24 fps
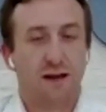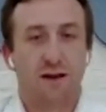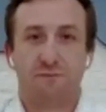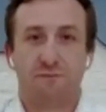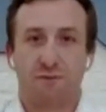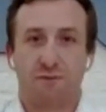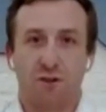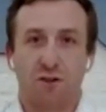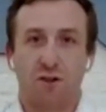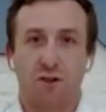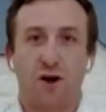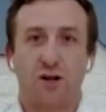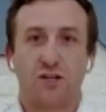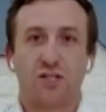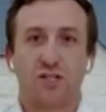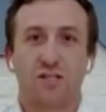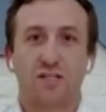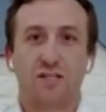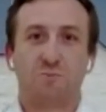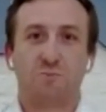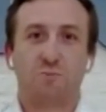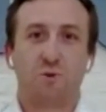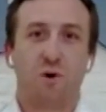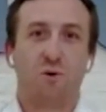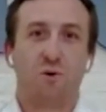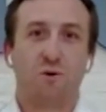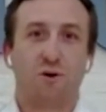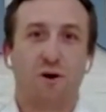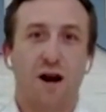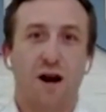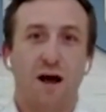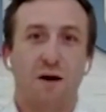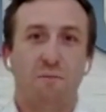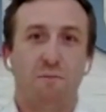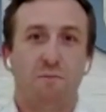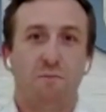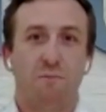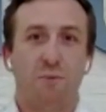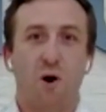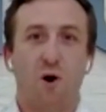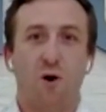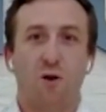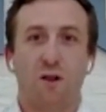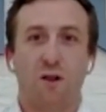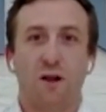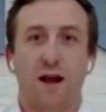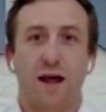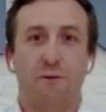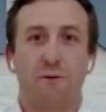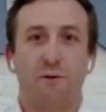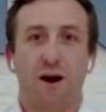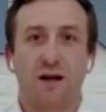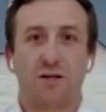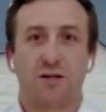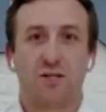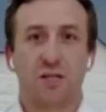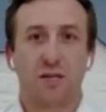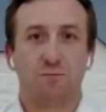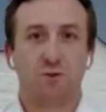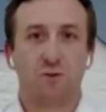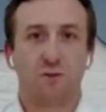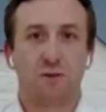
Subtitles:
For the launch of this program, Paul and I were actually able